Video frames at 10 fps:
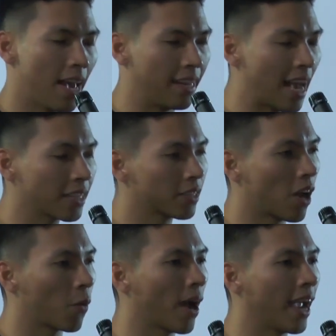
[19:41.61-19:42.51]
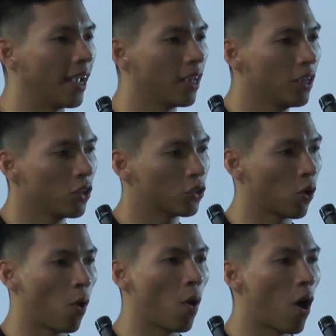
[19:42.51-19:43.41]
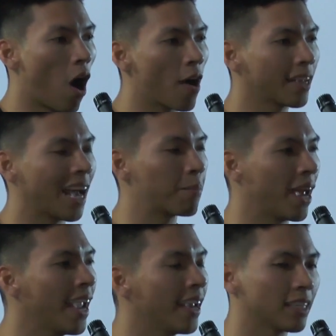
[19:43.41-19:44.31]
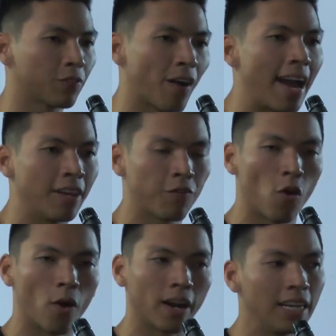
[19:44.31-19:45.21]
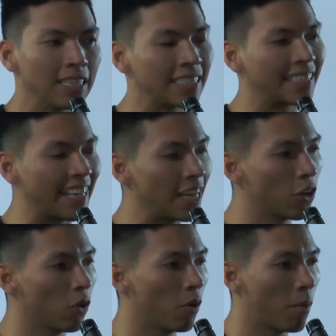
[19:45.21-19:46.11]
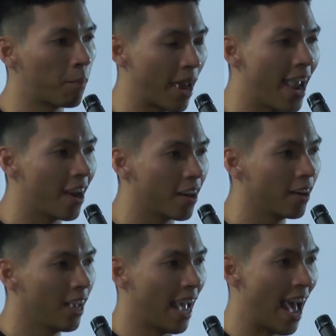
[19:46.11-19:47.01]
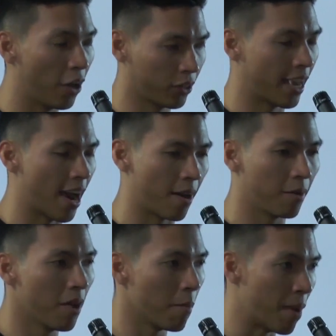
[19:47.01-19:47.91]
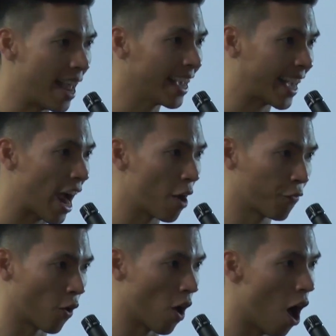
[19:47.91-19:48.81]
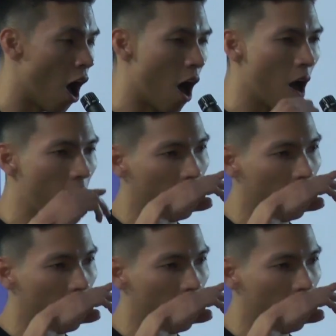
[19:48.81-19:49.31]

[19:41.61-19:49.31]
And that's not right. So our campaign is fighting for single payer healthcare, Medicare for all.